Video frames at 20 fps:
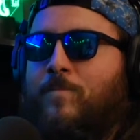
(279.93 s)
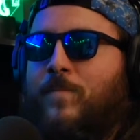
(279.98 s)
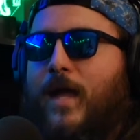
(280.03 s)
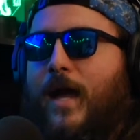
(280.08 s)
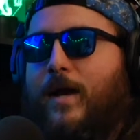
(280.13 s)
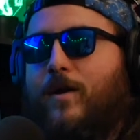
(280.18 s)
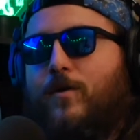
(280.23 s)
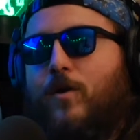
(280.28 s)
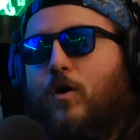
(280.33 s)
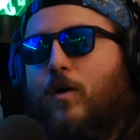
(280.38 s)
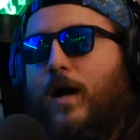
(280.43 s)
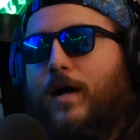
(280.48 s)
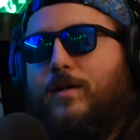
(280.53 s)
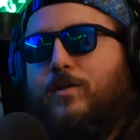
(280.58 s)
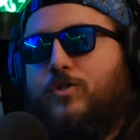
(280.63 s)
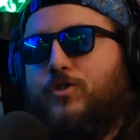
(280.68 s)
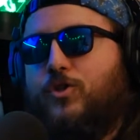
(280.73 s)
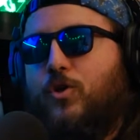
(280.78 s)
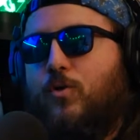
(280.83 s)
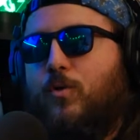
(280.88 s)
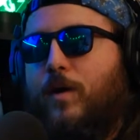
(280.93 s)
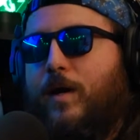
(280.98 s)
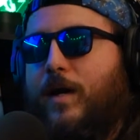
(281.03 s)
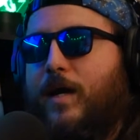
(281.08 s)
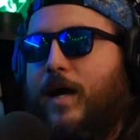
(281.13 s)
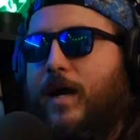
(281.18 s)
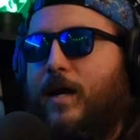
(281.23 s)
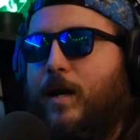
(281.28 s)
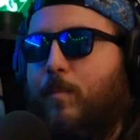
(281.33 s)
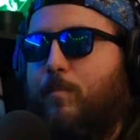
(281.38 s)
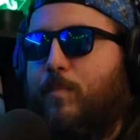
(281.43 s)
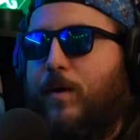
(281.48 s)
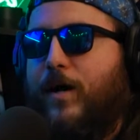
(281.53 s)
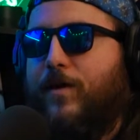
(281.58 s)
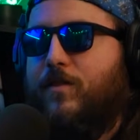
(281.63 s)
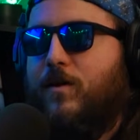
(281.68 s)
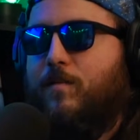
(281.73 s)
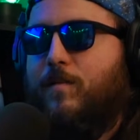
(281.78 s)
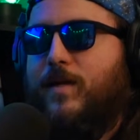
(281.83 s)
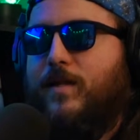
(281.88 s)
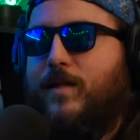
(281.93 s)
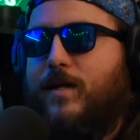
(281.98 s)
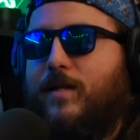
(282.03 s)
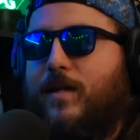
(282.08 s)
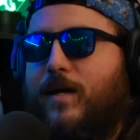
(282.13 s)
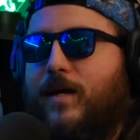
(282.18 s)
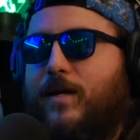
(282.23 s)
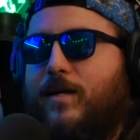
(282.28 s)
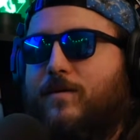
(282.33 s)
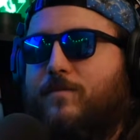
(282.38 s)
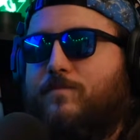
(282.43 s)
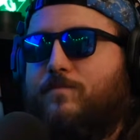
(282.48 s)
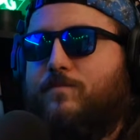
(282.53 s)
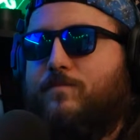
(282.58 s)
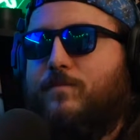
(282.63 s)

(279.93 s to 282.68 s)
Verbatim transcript: I don't know. I So it kind of bothered me that like